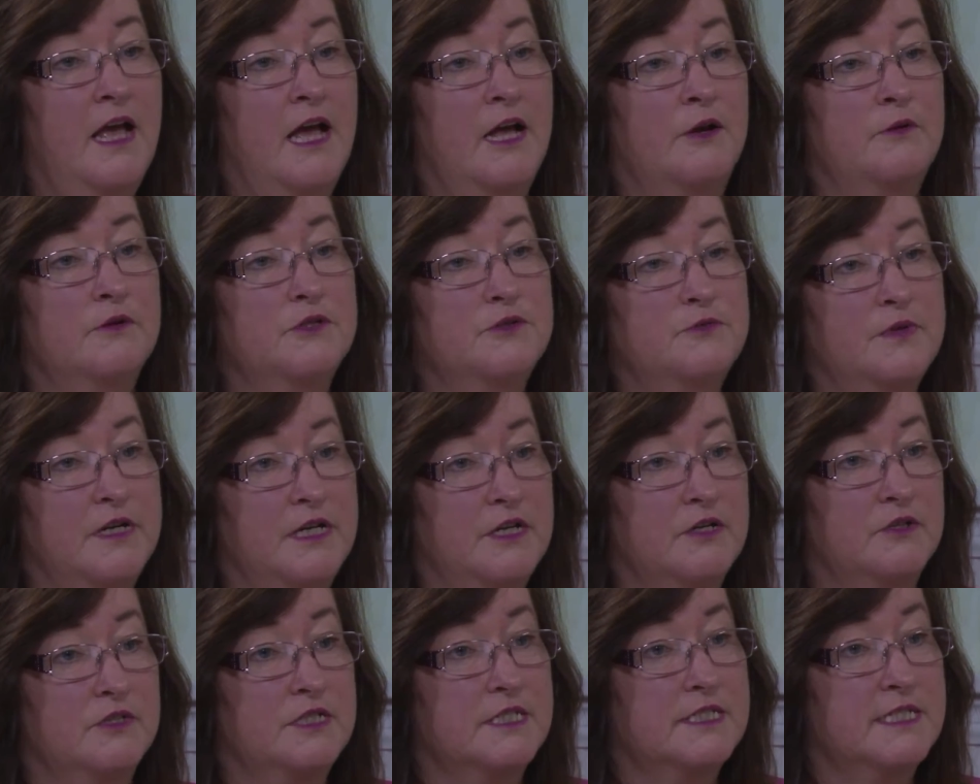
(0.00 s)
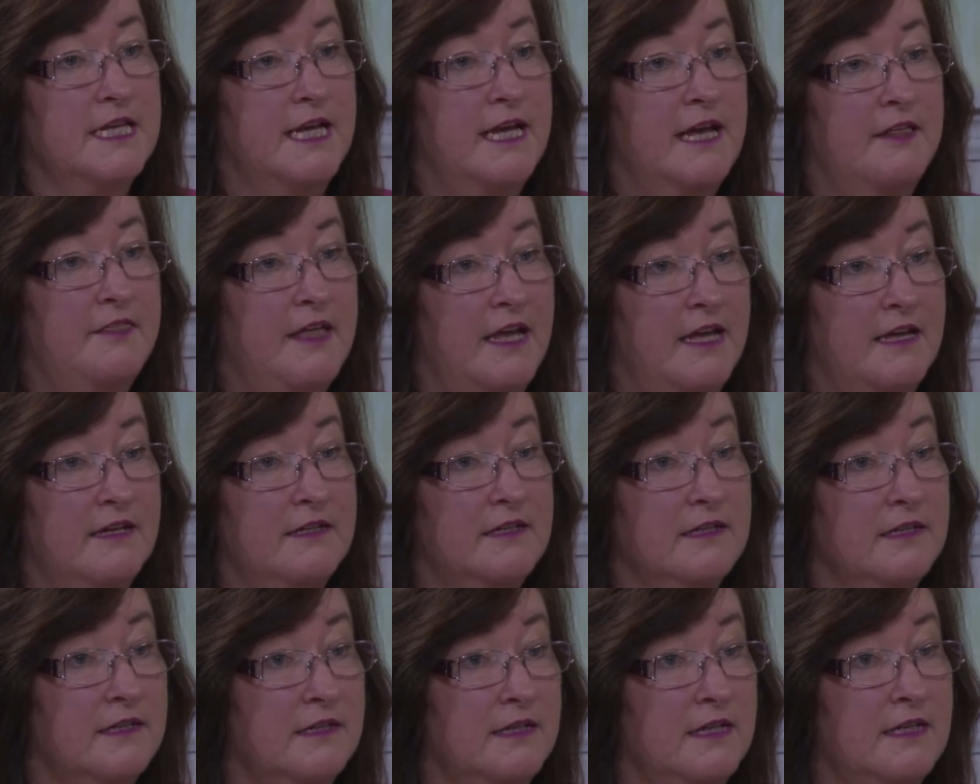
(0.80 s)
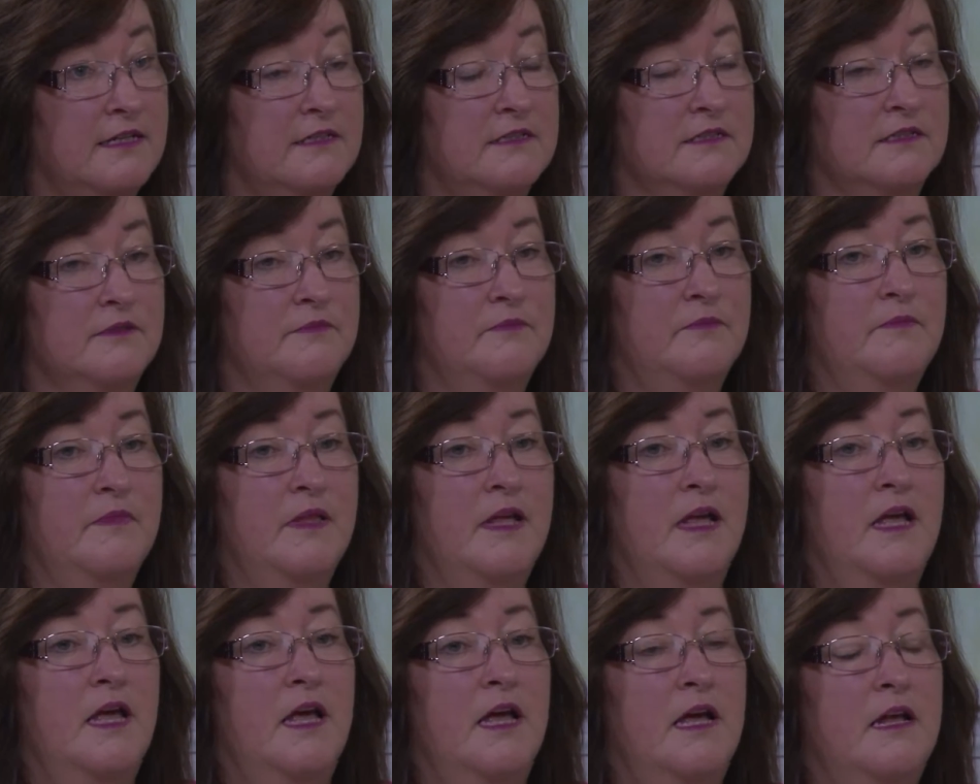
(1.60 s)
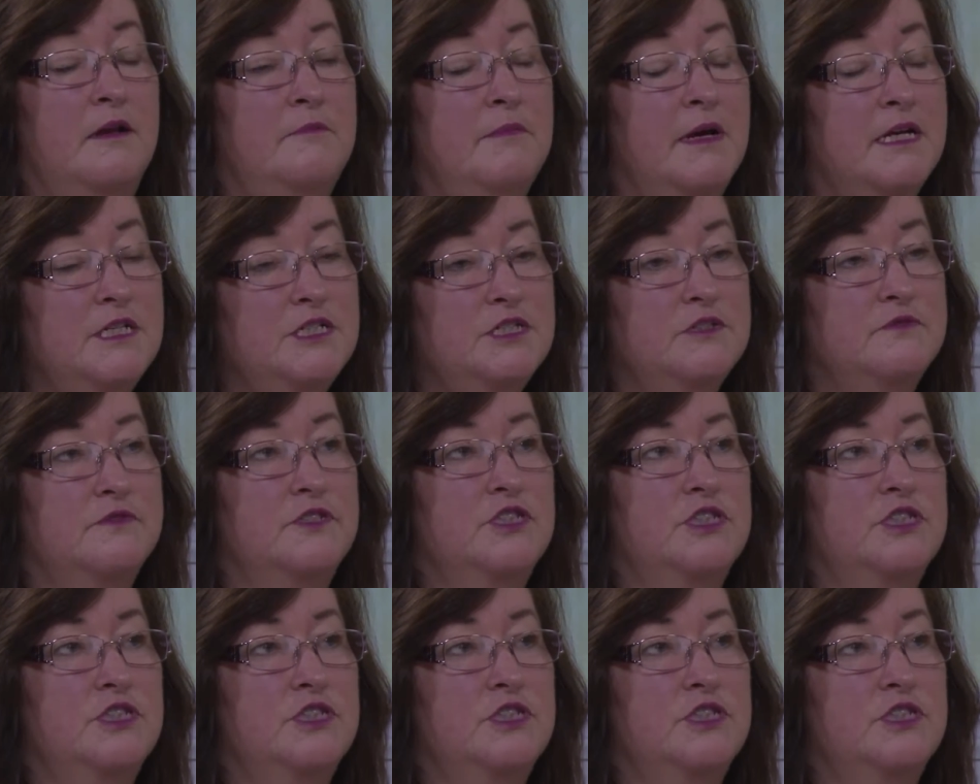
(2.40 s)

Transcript: And it was really good to see how they interconnected. And much of